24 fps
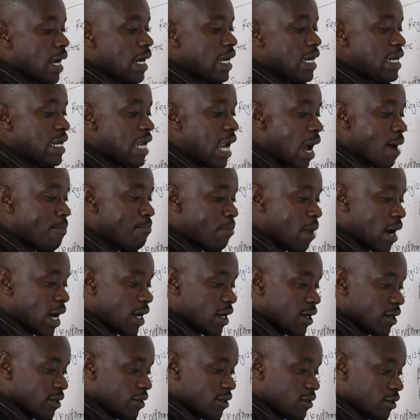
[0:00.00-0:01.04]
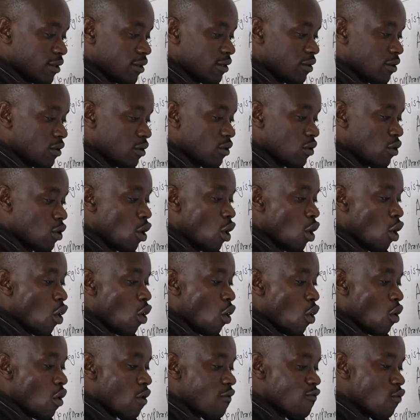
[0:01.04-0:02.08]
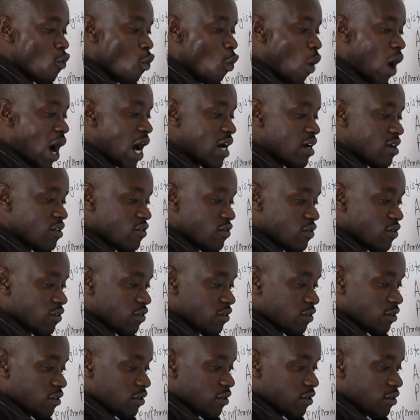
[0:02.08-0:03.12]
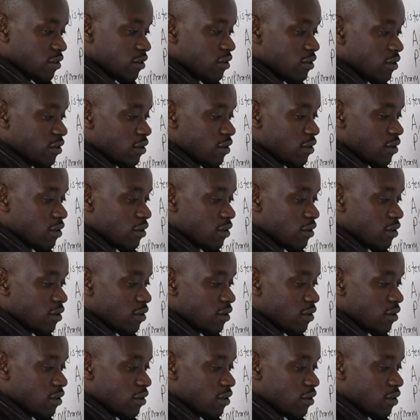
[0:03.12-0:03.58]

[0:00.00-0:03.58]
Number of ones